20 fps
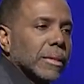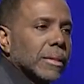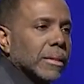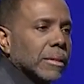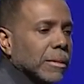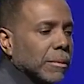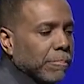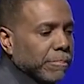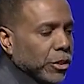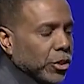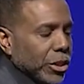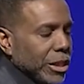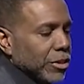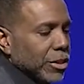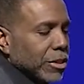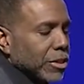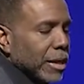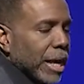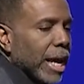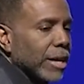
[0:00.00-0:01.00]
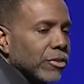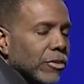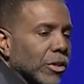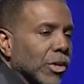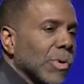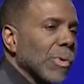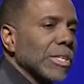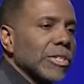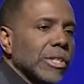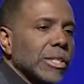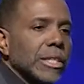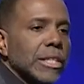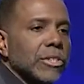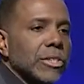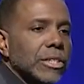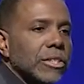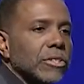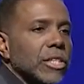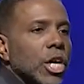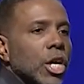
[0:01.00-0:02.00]
The, Jesus asked the question, he
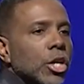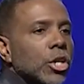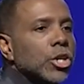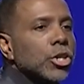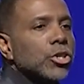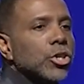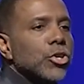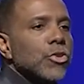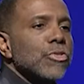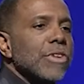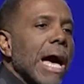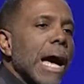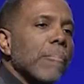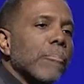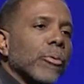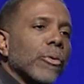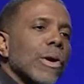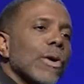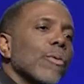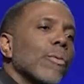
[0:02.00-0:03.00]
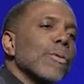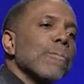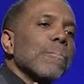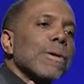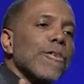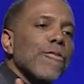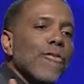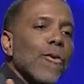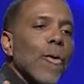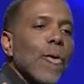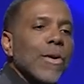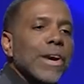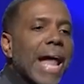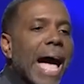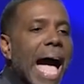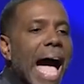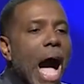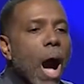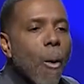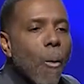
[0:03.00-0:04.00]
says, Could you not pray with me for an
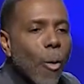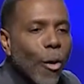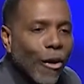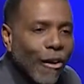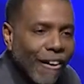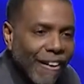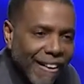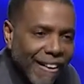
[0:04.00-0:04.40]
hour?